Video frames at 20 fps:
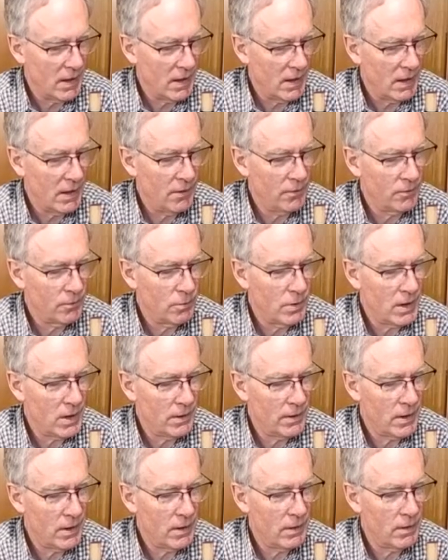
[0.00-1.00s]
is well
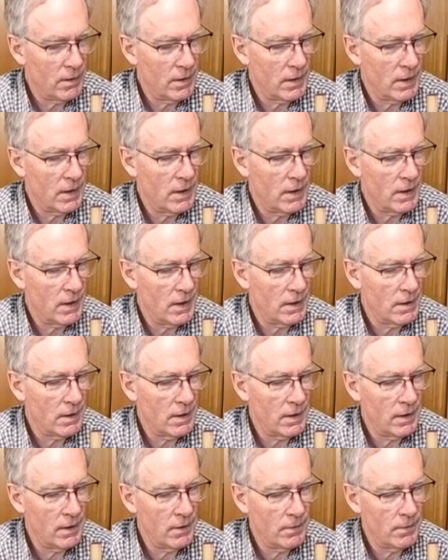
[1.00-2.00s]
known in
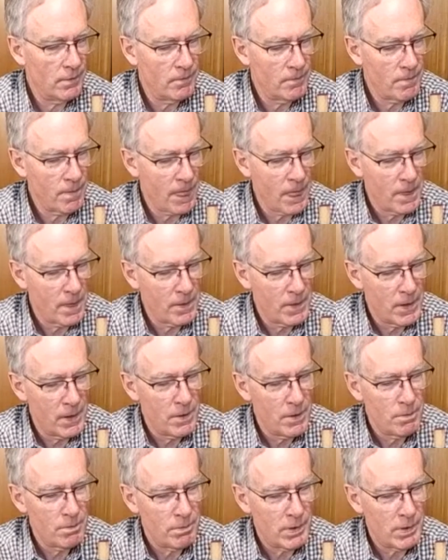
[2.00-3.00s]
Italy,
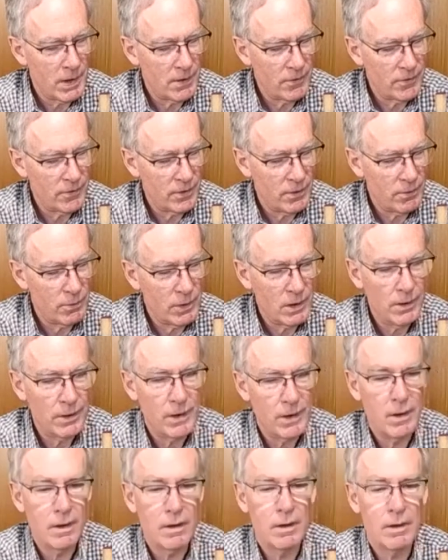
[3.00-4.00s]
but it's not well
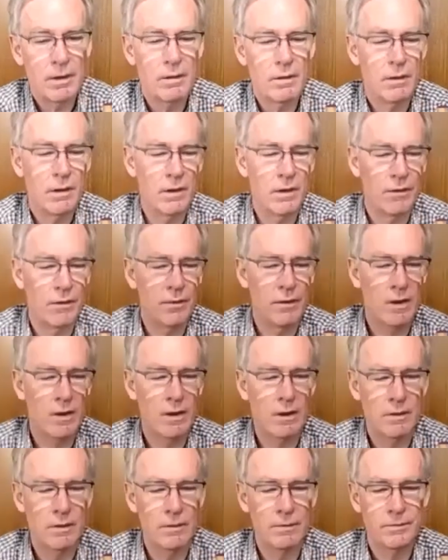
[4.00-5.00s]
known in
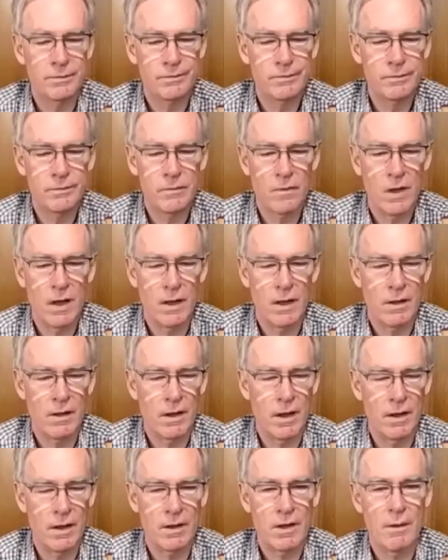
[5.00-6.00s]
Australia. And
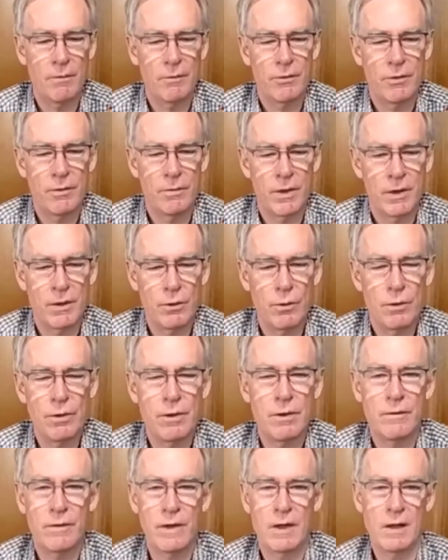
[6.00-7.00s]
it comes from the north
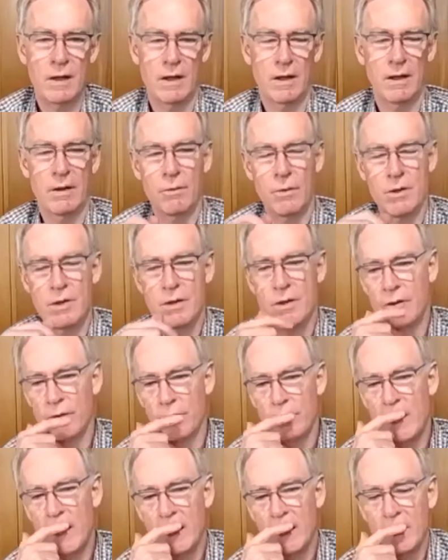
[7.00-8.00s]
of Italy, which is
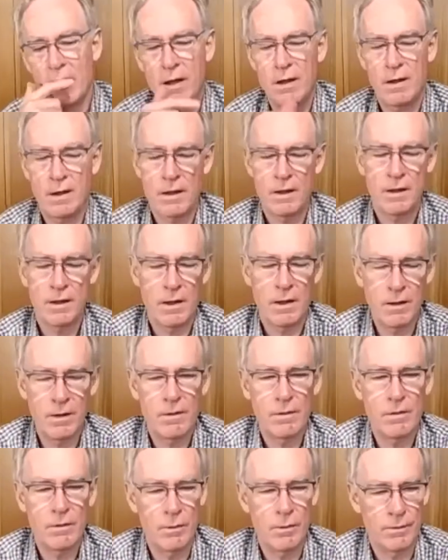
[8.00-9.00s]
mainly
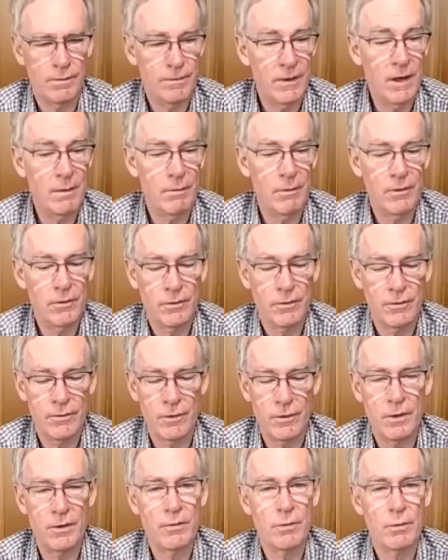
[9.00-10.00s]
known or famous
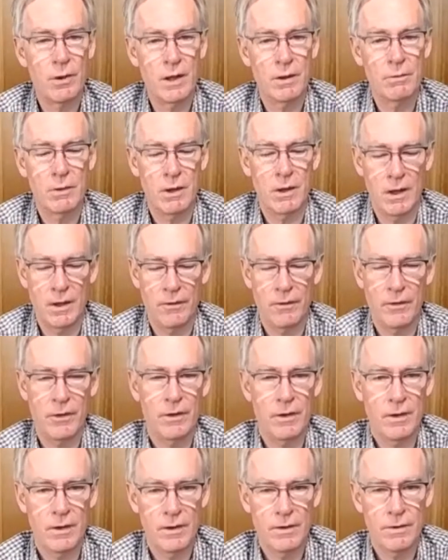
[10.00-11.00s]
for its white wines and
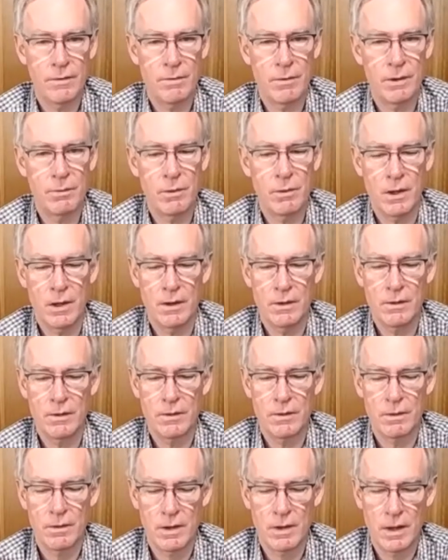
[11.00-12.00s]
not its red wines.
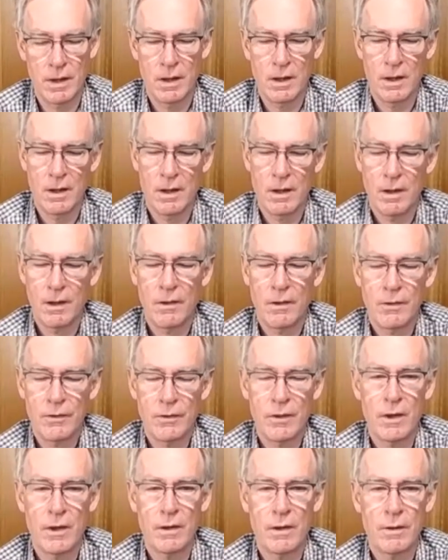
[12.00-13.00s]

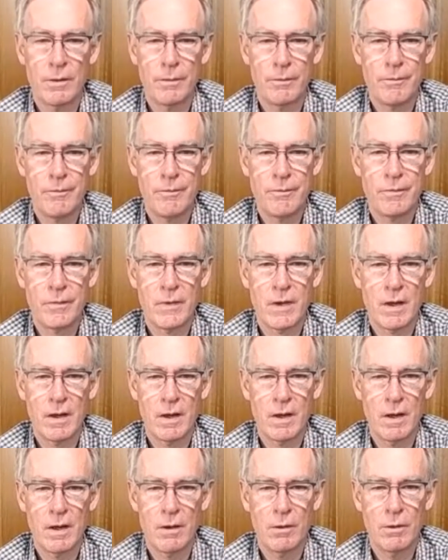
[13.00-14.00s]
So
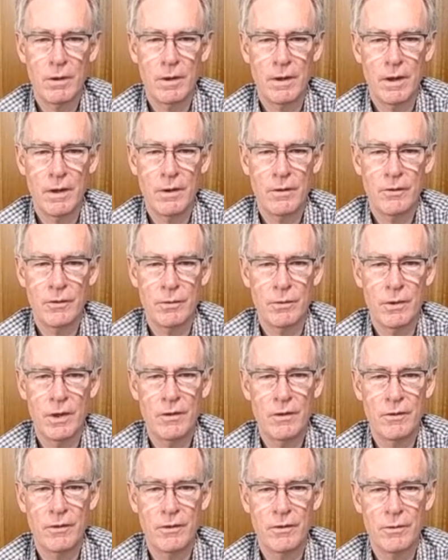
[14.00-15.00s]
all of those are
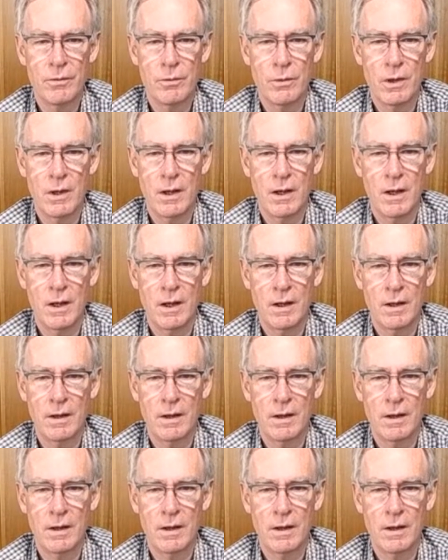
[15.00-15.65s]
reasons why